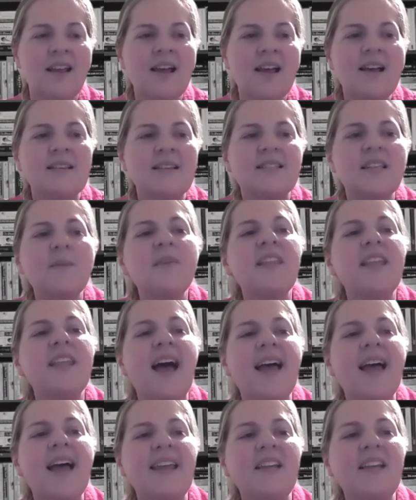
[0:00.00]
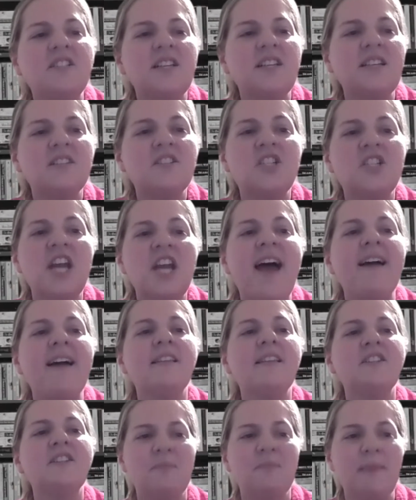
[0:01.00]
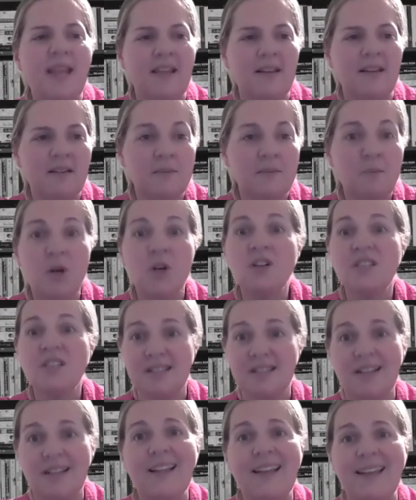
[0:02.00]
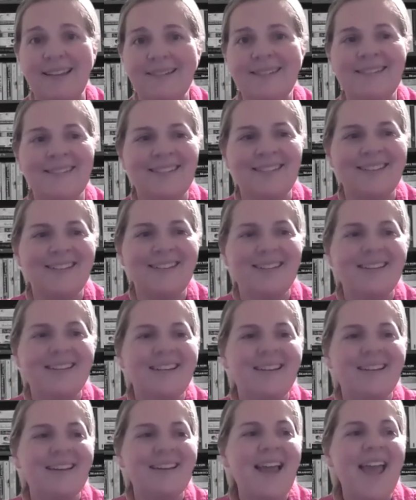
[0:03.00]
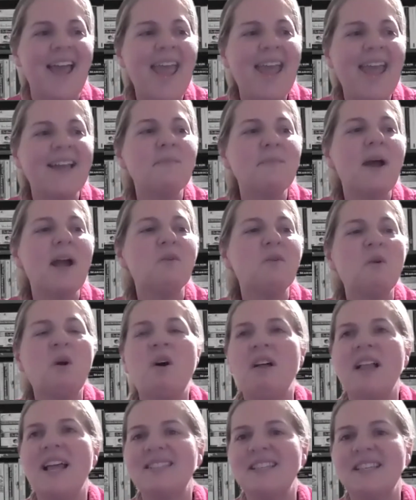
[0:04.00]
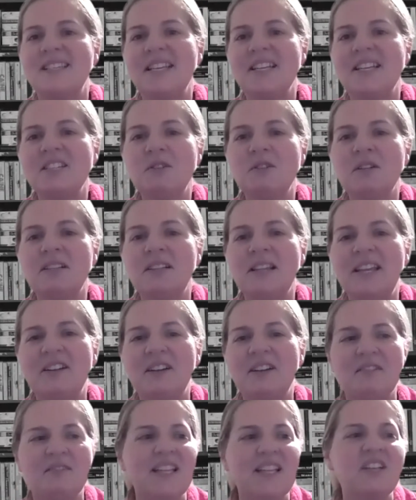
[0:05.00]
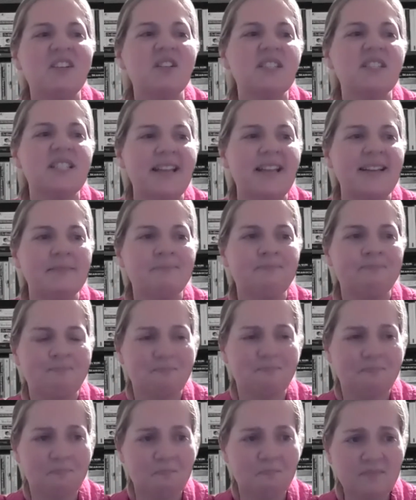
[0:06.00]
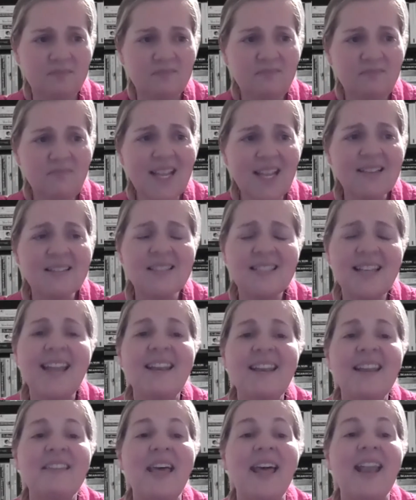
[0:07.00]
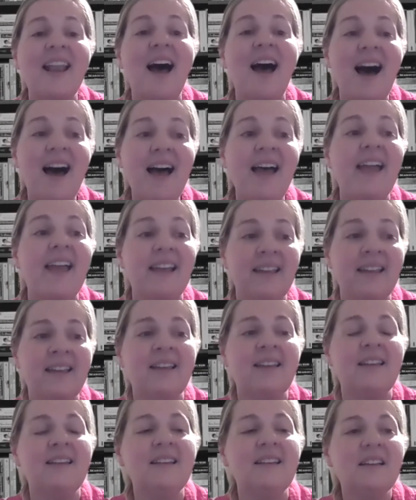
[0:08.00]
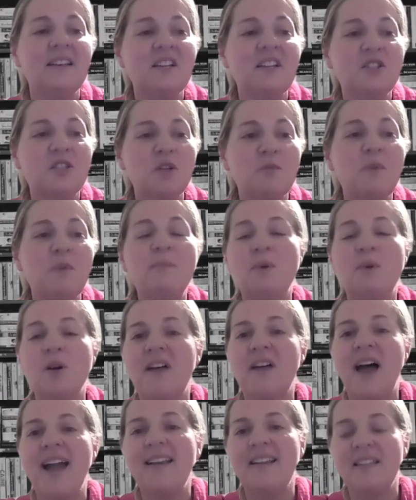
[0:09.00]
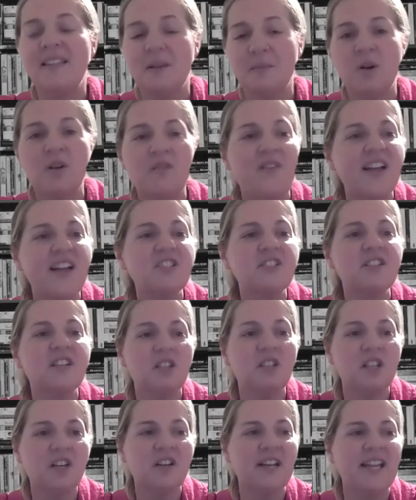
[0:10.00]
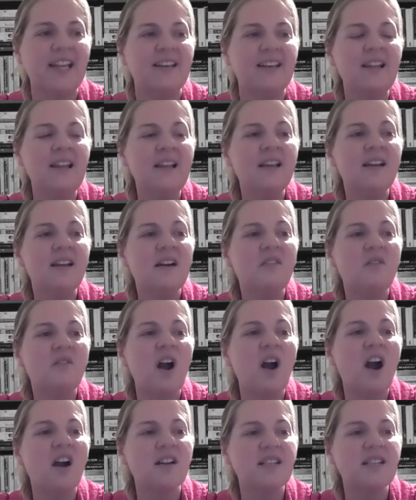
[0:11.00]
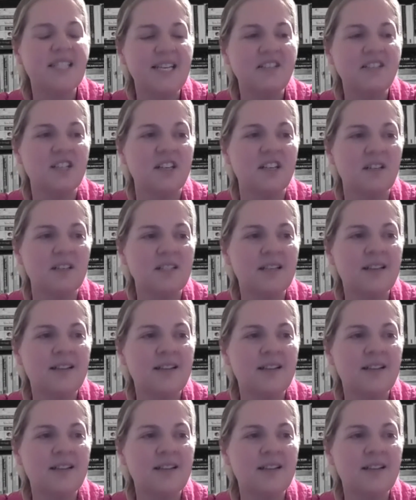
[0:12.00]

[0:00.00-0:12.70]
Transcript: Some of the IHEs challenged me personally and my role as a district leader of literacy, stating that I should be providing the professional learning for our teachers